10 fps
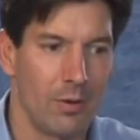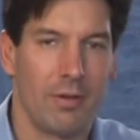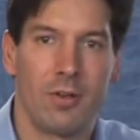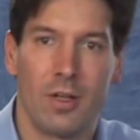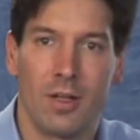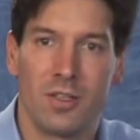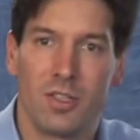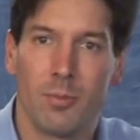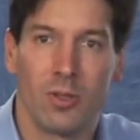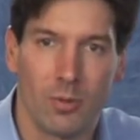we have a
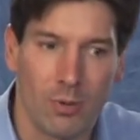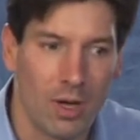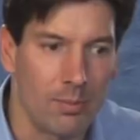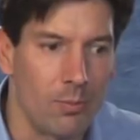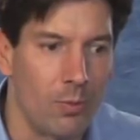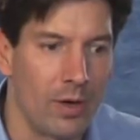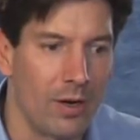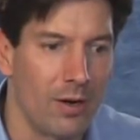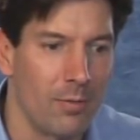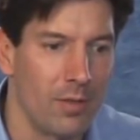similar problem
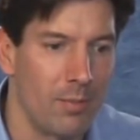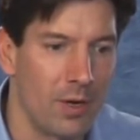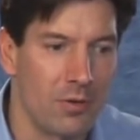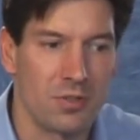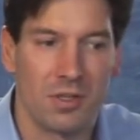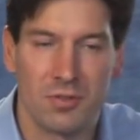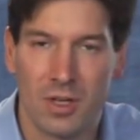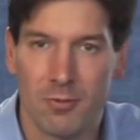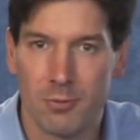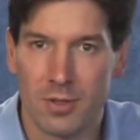where the Microsoft
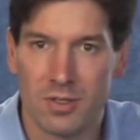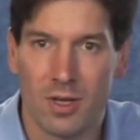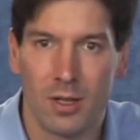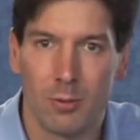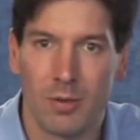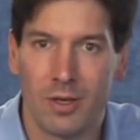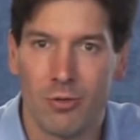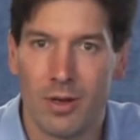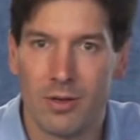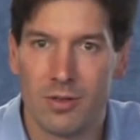software installer, when
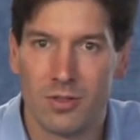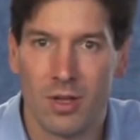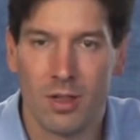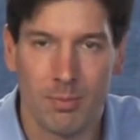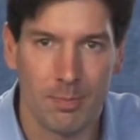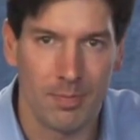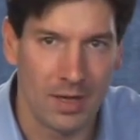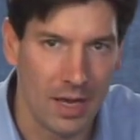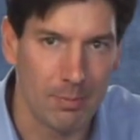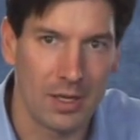trying to install
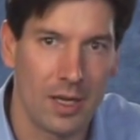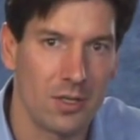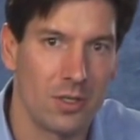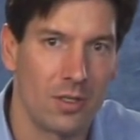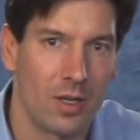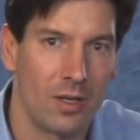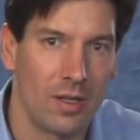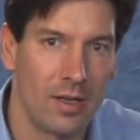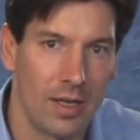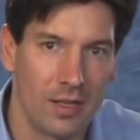an application on
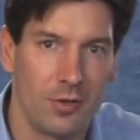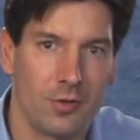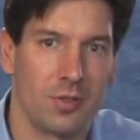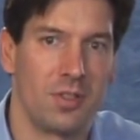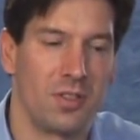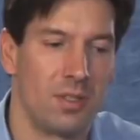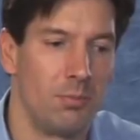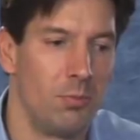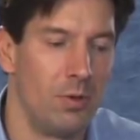an end user system,